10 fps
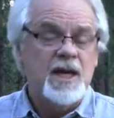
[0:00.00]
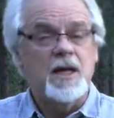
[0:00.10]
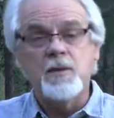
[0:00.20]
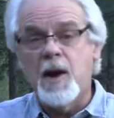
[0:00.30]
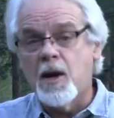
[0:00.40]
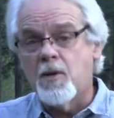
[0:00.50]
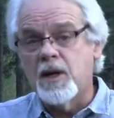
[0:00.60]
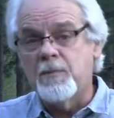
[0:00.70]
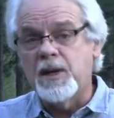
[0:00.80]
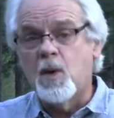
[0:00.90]
Now, you might
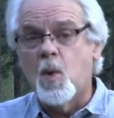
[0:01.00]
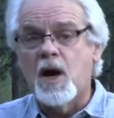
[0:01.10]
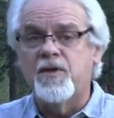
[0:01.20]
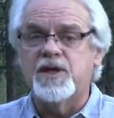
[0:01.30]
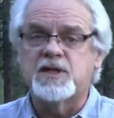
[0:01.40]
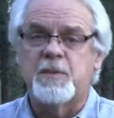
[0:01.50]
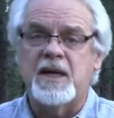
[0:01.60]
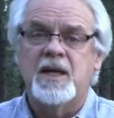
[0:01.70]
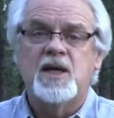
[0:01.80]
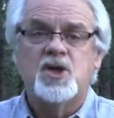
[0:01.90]
already be aware of this,
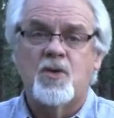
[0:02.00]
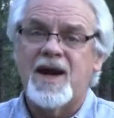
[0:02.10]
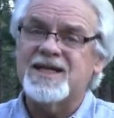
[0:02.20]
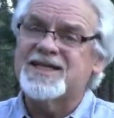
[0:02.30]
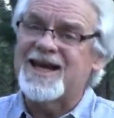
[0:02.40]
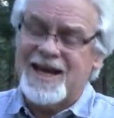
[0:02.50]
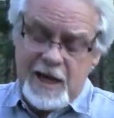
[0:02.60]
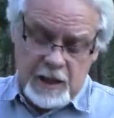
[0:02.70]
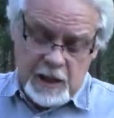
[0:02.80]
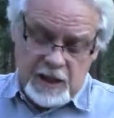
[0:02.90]
but direct
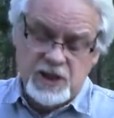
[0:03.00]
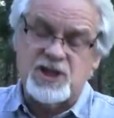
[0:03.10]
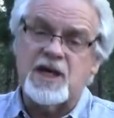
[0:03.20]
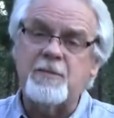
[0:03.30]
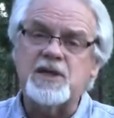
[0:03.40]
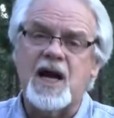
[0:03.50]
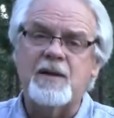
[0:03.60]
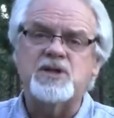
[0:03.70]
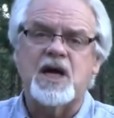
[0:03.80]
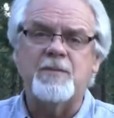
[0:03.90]
sunlight can
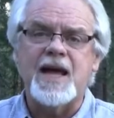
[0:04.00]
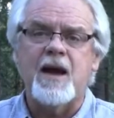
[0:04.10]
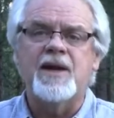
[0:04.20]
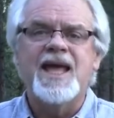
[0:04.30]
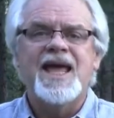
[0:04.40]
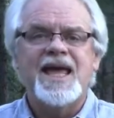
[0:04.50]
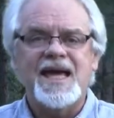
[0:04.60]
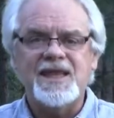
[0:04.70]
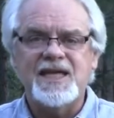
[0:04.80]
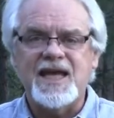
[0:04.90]
sometimes come down,
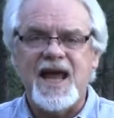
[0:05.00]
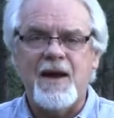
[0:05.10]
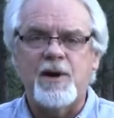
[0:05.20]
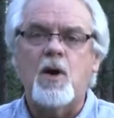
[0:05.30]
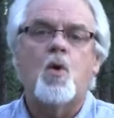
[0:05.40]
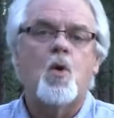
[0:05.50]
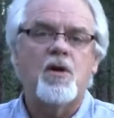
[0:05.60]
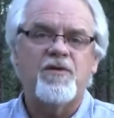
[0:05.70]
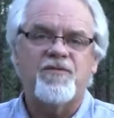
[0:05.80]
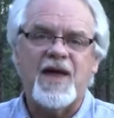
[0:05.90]
hit the camera
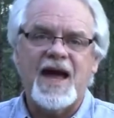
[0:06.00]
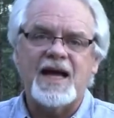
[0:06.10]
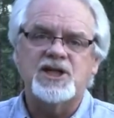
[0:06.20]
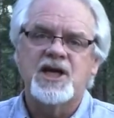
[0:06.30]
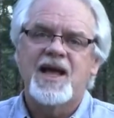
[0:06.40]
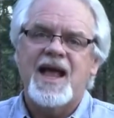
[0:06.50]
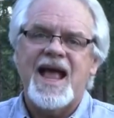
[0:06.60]
or the flash,